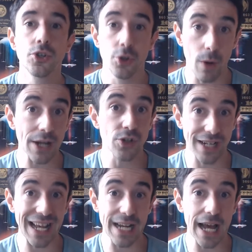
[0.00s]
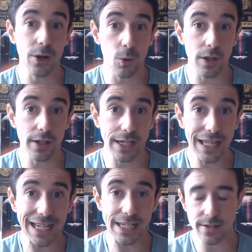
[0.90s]
to actually get high quality
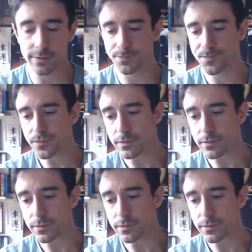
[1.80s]
leads?